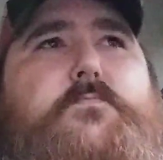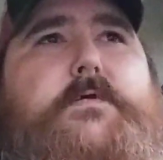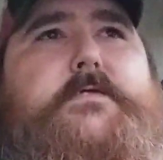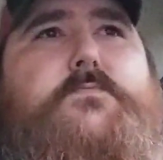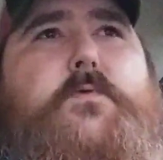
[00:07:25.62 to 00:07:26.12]

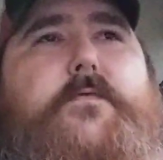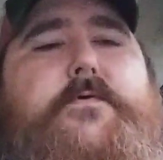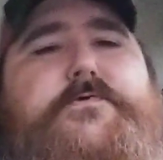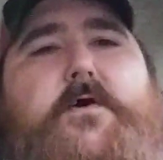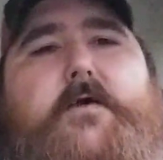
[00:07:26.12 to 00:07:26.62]
It's worth a
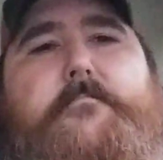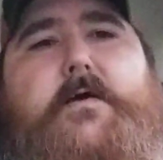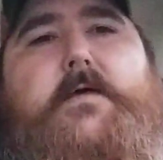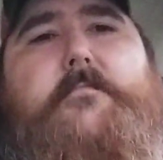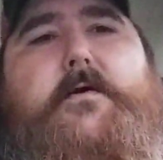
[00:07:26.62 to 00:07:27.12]
shot in
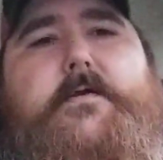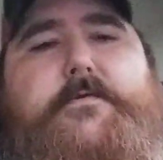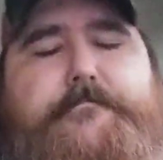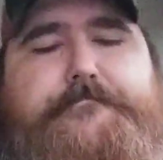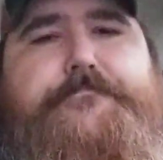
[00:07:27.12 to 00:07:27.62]
my mind,
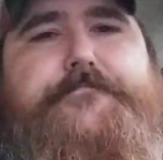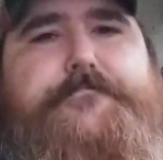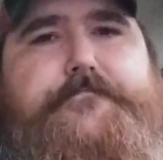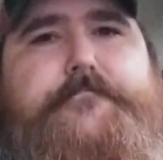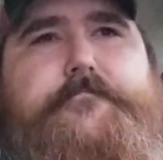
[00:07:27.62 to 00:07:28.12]

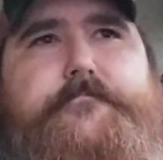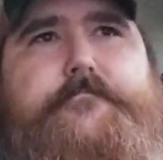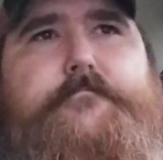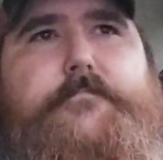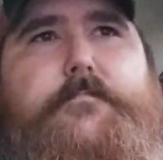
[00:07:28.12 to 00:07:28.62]

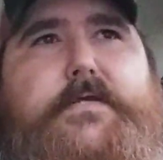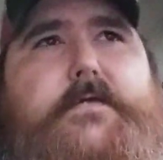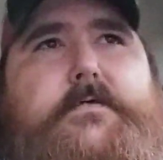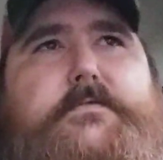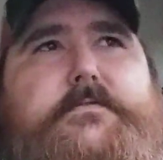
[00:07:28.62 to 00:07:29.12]

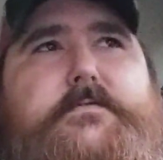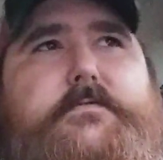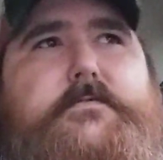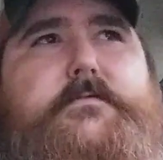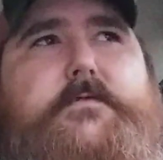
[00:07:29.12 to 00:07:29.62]
because
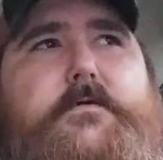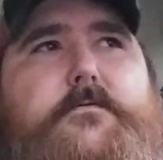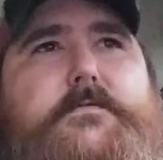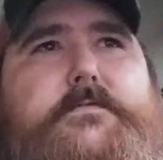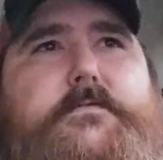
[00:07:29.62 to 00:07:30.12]

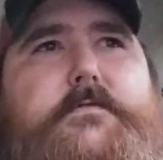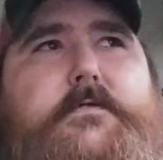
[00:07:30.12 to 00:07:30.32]
it's